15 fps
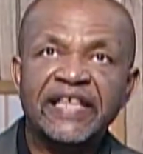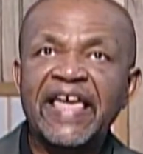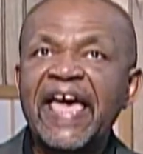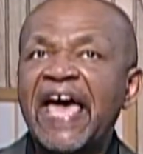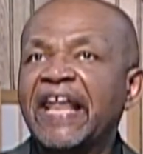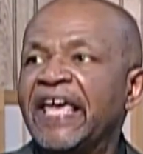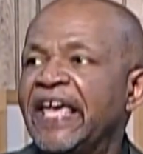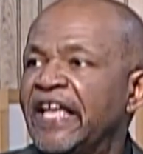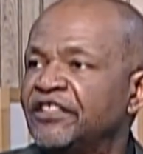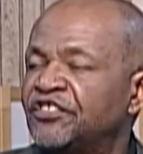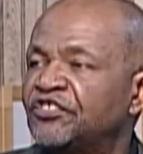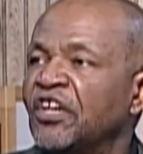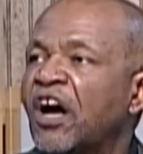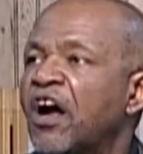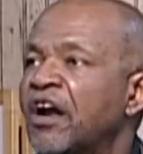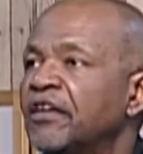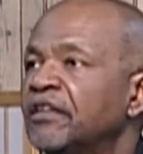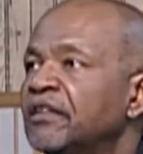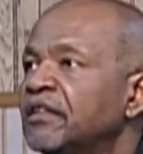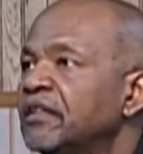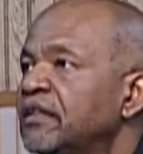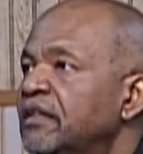had a head start,
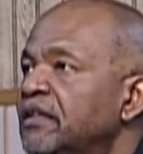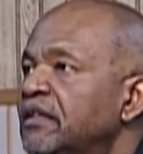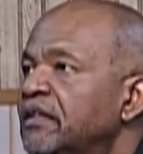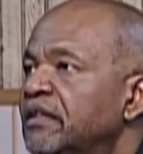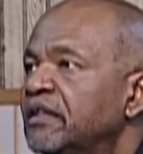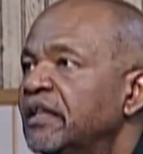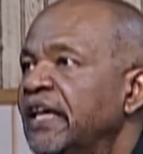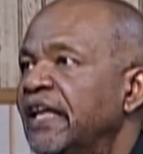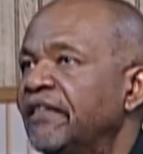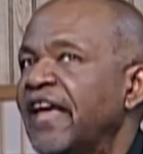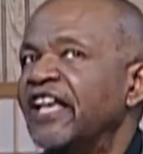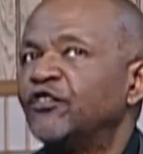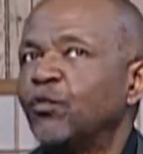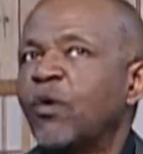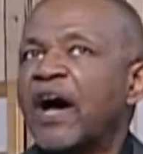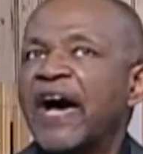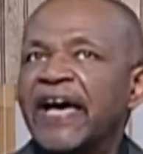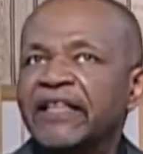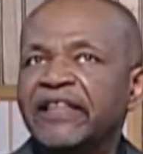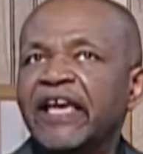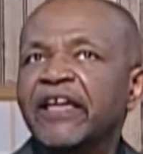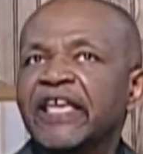and that's why
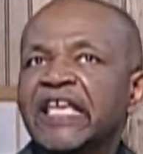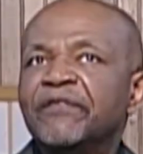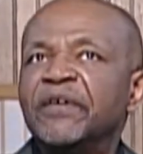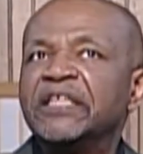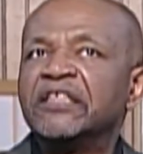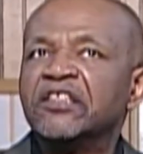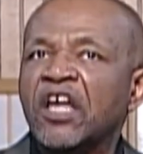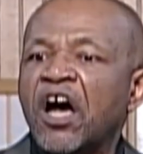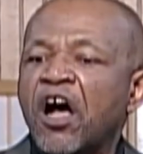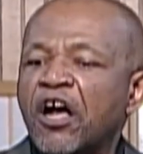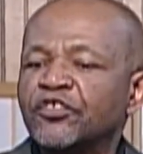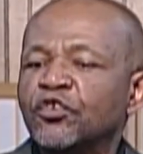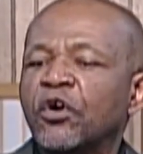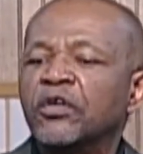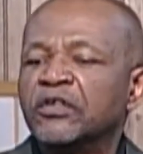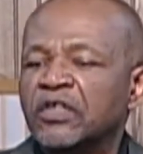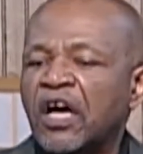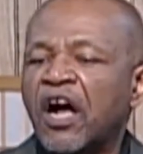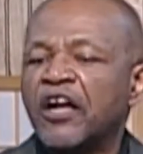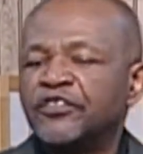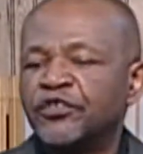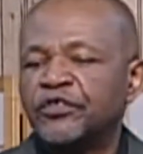they're even large or
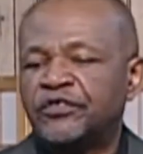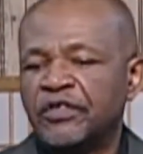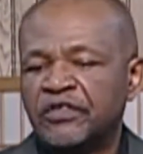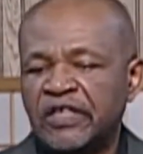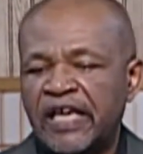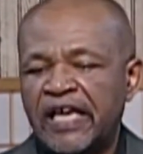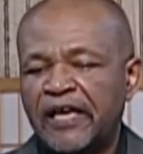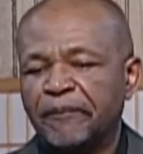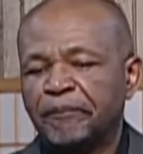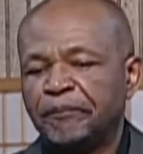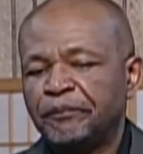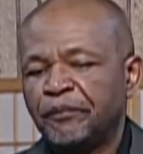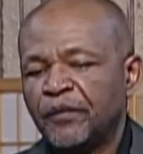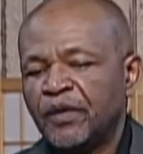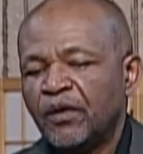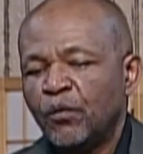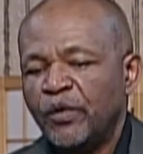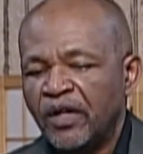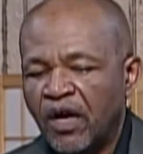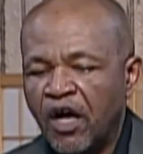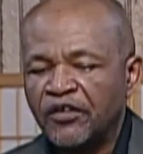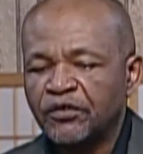larger today. We
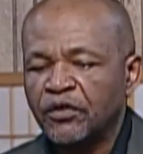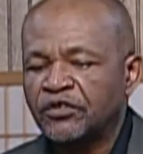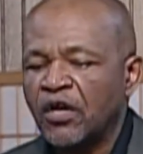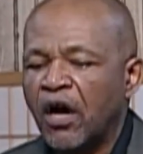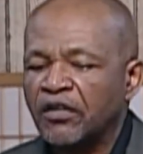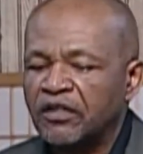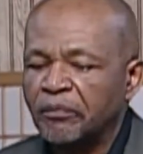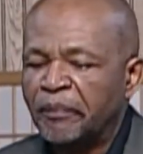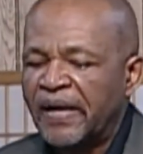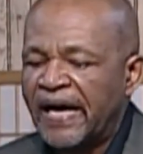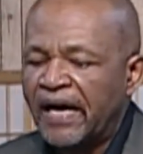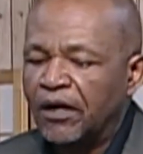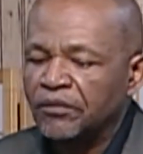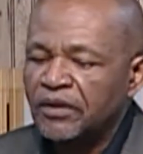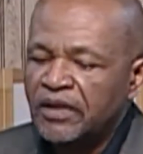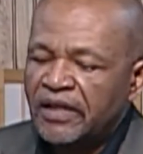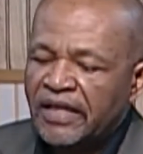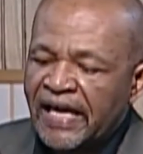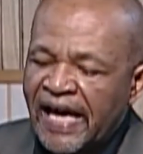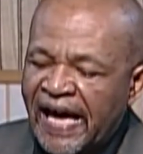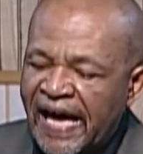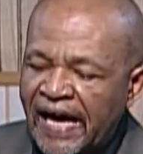also talked about
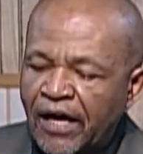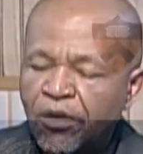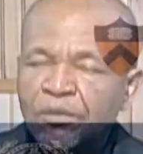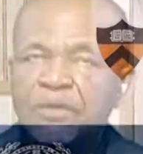how